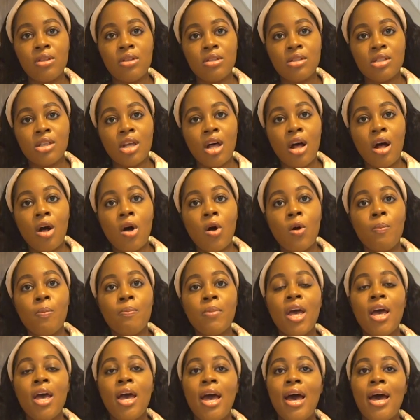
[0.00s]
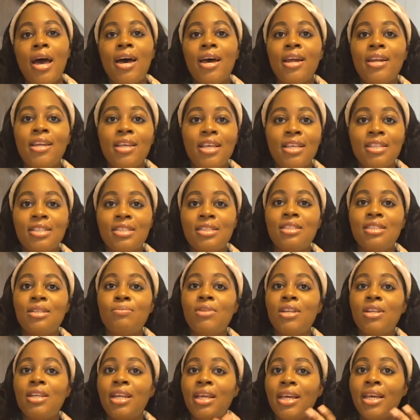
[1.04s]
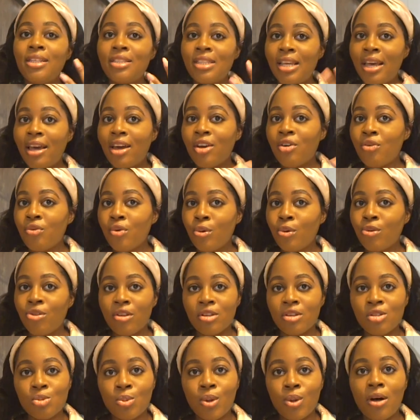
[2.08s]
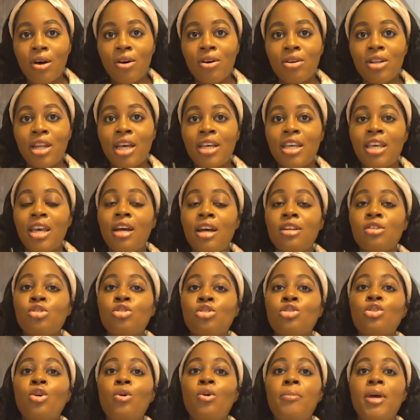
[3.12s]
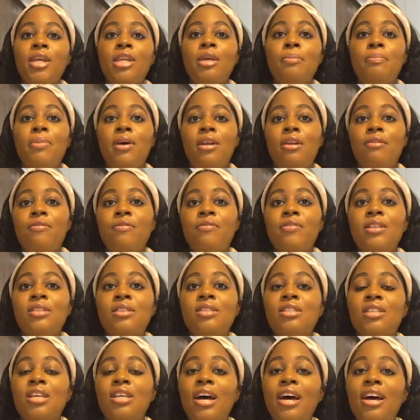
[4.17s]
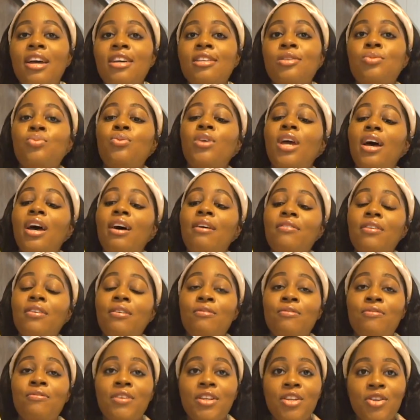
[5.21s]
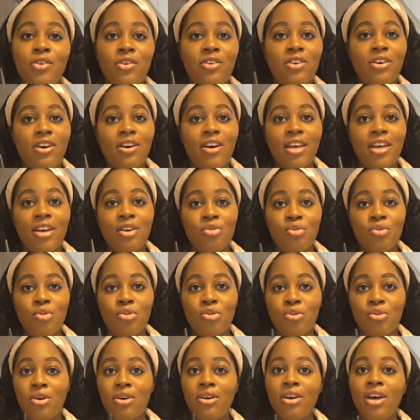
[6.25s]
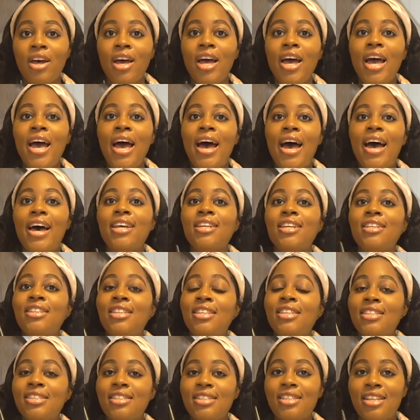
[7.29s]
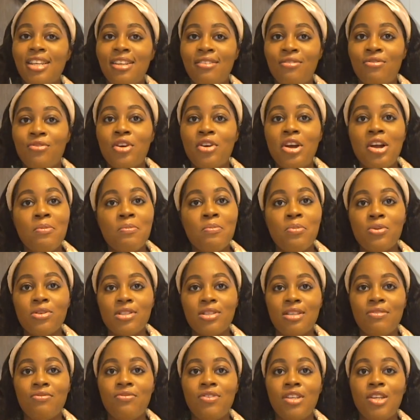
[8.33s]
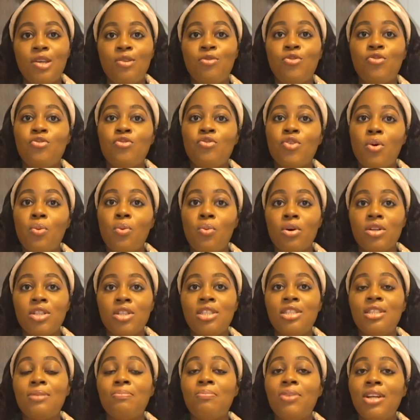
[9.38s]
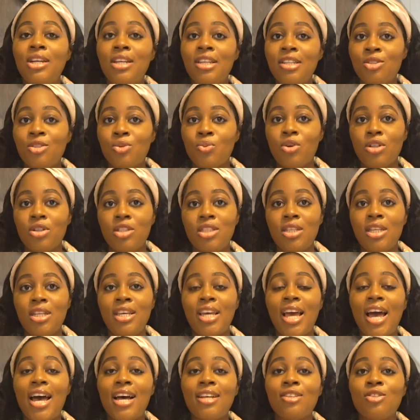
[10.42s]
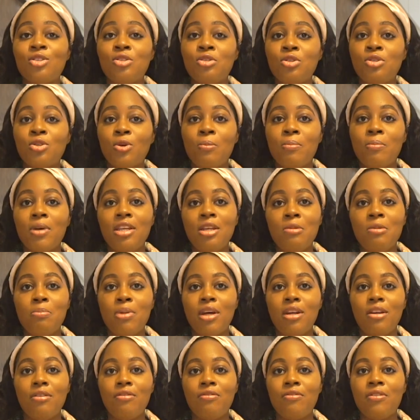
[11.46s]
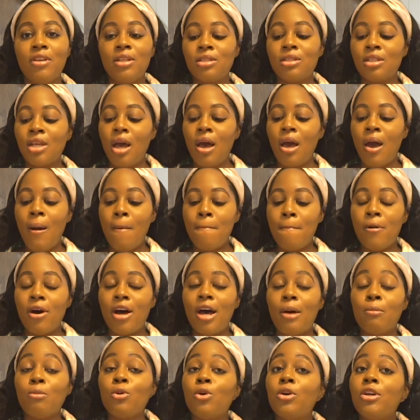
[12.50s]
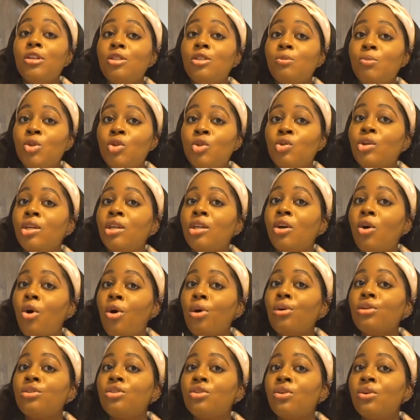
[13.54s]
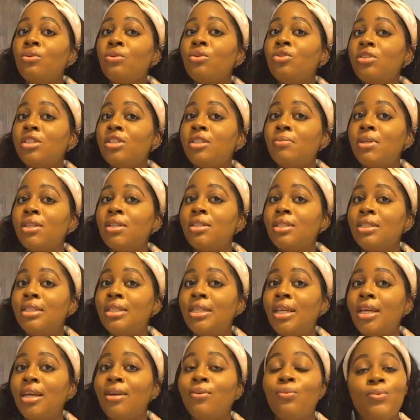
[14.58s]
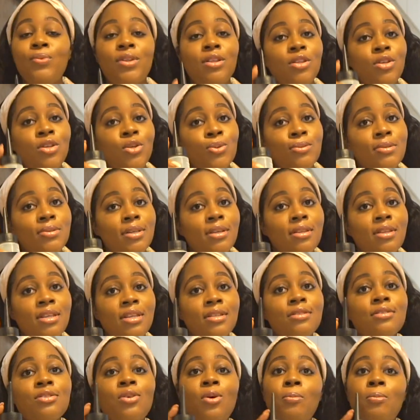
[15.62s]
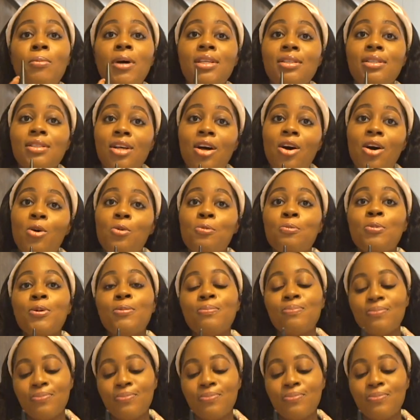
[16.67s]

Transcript: the scalp, and it stimulates hair growth as well. Like, it has so many benefits. Guys, we have a video on our hair growth oil, and this is a very important video. If you've not watched it, please watch it. It has so many benefits. But I'm going to be doing a hot oil treatment today with using this on my scalp.